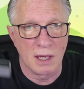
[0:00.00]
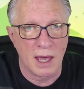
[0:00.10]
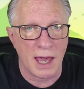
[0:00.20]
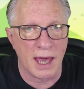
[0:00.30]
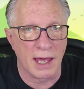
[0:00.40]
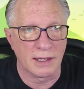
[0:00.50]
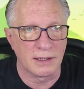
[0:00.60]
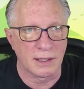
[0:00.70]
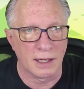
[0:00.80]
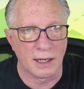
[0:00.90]
and
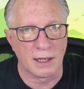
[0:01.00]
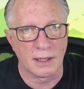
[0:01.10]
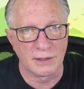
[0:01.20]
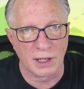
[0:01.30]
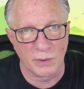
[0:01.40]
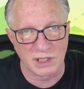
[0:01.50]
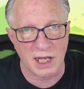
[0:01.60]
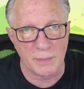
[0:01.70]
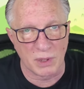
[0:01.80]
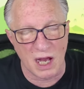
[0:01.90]
there was
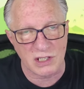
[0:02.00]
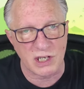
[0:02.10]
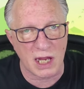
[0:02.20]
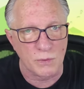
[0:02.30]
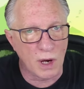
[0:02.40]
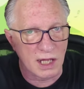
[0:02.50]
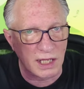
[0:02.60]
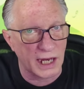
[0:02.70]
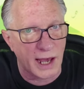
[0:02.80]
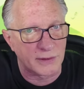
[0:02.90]
a blockchain
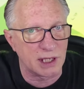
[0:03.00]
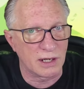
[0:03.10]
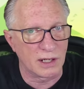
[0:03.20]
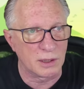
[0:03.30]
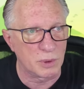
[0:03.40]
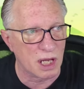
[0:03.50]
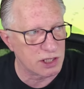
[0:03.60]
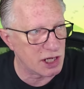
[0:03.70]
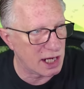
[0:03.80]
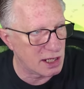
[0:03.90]
wallet out there on the
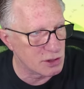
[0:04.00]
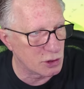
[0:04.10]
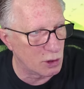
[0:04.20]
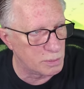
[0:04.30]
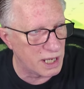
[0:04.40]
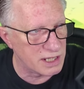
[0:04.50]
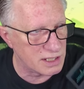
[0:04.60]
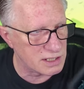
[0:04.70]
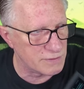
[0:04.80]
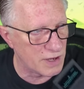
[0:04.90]
blockchain controlled by
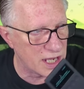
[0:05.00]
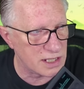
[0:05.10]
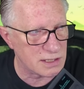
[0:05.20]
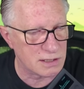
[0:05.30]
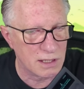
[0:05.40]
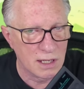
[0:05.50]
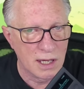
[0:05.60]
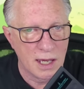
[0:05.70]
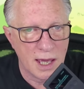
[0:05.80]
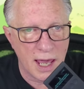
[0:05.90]
this device,
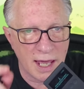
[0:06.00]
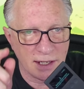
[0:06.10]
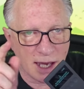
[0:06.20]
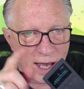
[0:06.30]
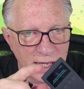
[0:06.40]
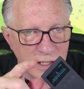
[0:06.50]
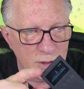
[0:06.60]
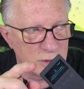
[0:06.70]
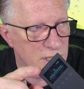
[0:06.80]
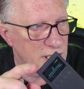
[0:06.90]
and I
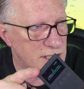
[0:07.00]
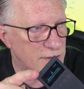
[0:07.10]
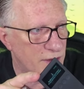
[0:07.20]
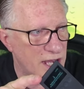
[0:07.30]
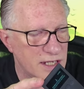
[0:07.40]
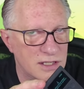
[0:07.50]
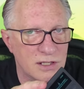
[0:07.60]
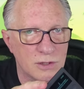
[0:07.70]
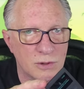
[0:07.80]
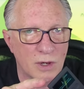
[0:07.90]
use this device
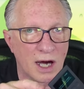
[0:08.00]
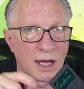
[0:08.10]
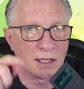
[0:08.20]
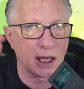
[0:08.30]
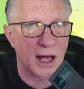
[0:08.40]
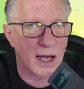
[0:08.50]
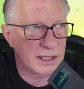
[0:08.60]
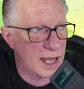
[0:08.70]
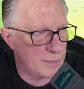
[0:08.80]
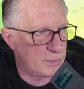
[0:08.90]
to unlock
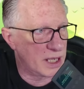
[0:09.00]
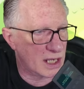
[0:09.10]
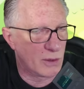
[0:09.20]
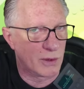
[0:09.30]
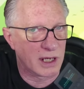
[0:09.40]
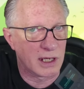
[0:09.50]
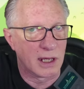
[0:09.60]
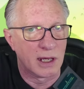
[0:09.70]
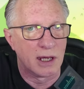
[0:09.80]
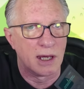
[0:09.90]
that Bitcoin
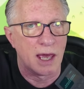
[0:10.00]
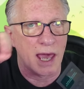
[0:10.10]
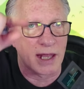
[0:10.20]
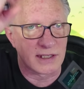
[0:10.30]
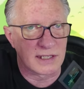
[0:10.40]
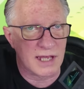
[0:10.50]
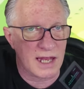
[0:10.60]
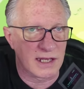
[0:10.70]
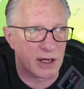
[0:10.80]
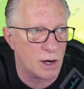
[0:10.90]
and
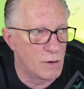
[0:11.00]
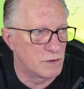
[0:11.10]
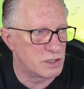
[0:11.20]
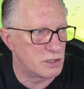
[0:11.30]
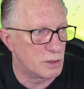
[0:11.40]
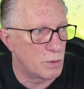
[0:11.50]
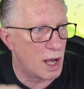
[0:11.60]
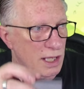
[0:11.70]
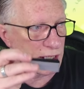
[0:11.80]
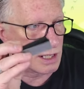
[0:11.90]
send it over to the wallet